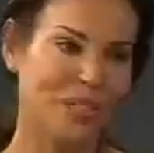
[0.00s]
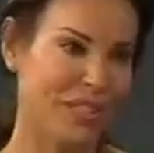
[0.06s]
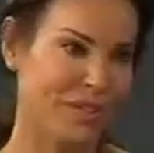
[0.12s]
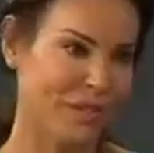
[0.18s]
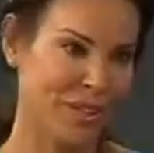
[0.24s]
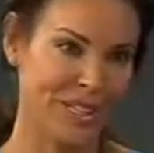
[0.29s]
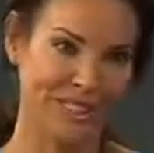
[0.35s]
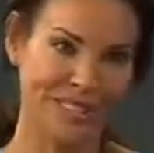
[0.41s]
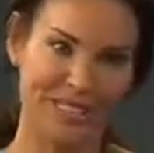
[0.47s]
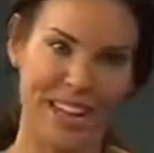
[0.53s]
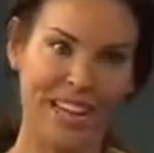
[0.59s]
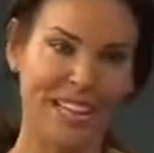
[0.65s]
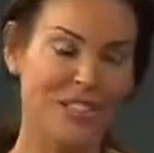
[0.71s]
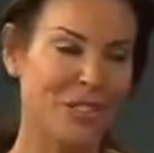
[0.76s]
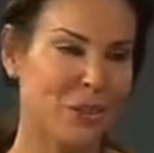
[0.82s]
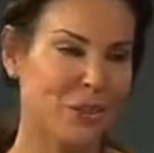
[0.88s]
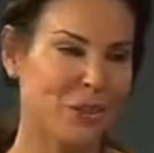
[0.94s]
live it,
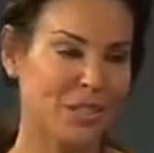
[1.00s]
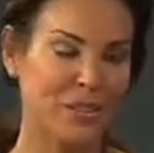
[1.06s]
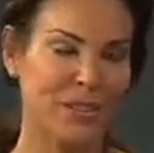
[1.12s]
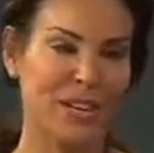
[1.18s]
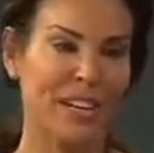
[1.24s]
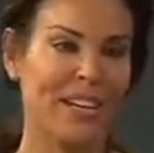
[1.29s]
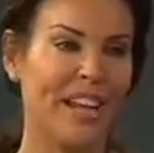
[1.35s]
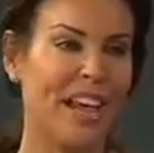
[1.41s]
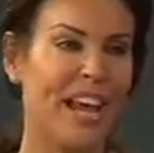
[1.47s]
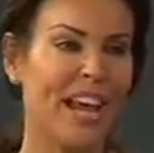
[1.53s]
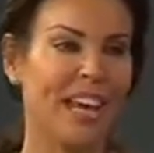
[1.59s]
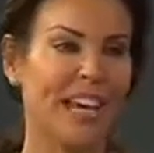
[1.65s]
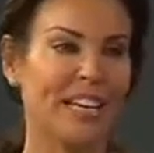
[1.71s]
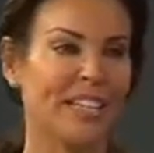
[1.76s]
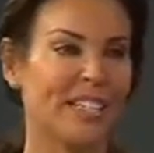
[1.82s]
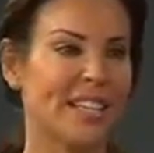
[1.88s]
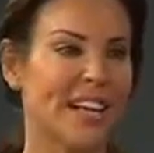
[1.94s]
and
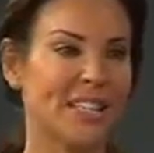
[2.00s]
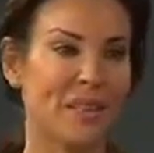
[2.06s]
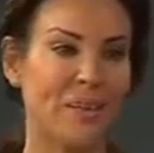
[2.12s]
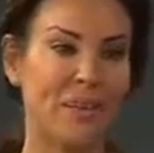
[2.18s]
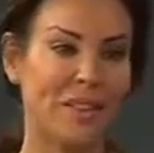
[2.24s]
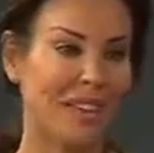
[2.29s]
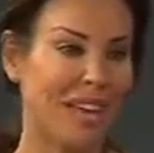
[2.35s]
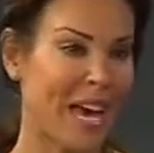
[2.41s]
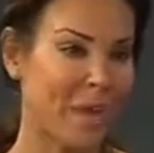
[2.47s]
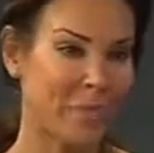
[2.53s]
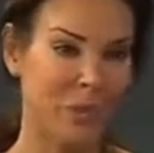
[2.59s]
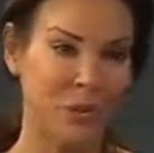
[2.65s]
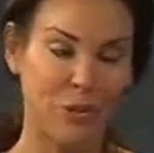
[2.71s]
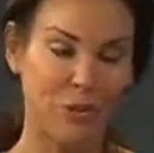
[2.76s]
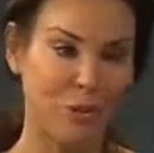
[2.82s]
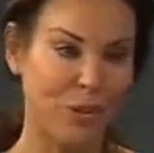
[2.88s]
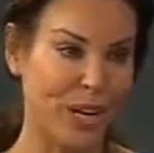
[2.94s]
it's not something that
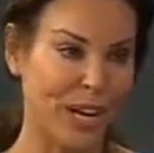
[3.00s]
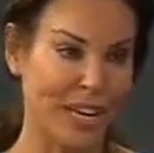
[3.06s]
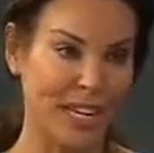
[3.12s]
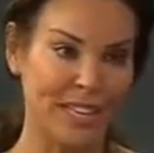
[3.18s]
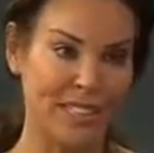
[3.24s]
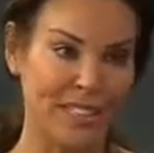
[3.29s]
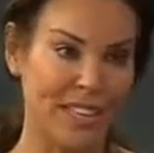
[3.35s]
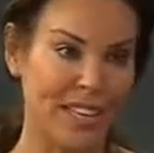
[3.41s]
happened overnight.